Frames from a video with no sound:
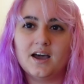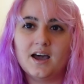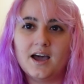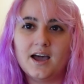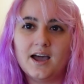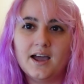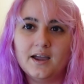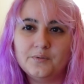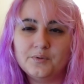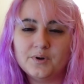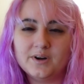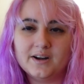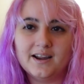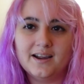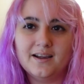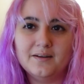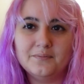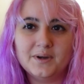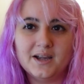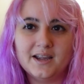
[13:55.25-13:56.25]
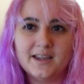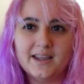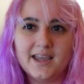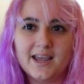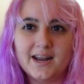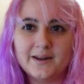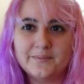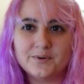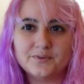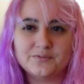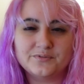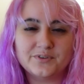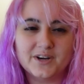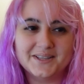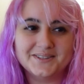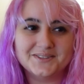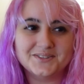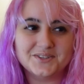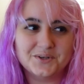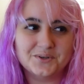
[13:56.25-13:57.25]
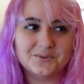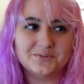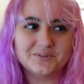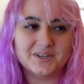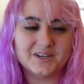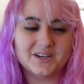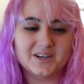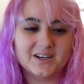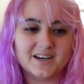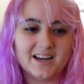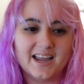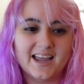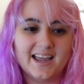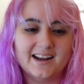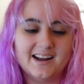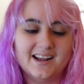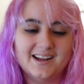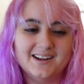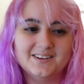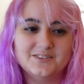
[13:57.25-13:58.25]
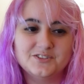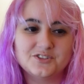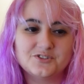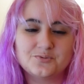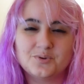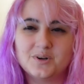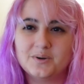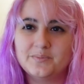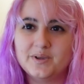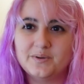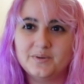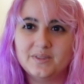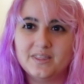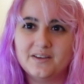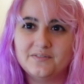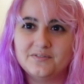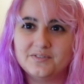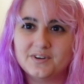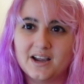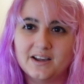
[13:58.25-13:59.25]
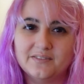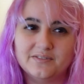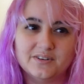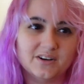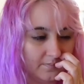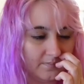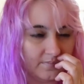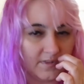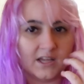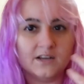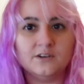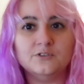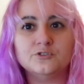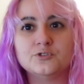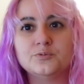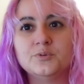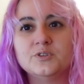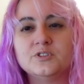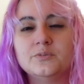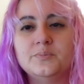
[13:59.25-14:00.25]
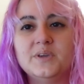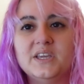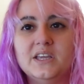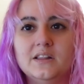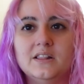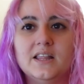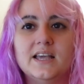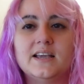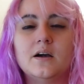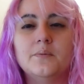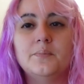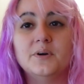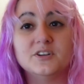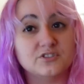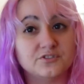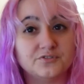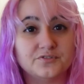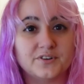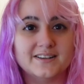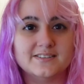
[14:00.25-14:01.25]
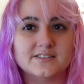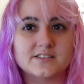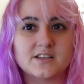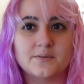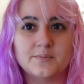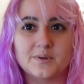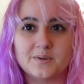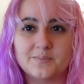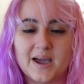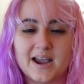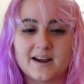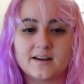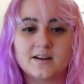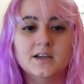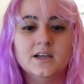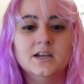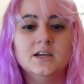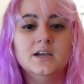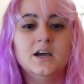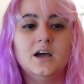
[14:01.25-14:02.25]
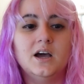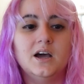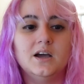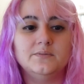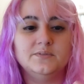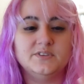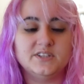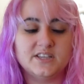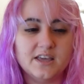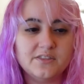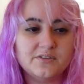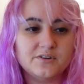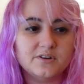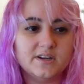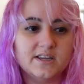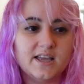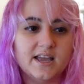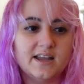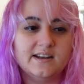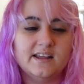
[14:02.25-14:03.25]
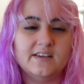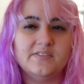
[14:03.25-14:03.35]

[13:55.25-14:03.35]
I want to have my animal friends over and I just want to be with them forever. And it was supposed to be like a bunch of friends coming back um, together again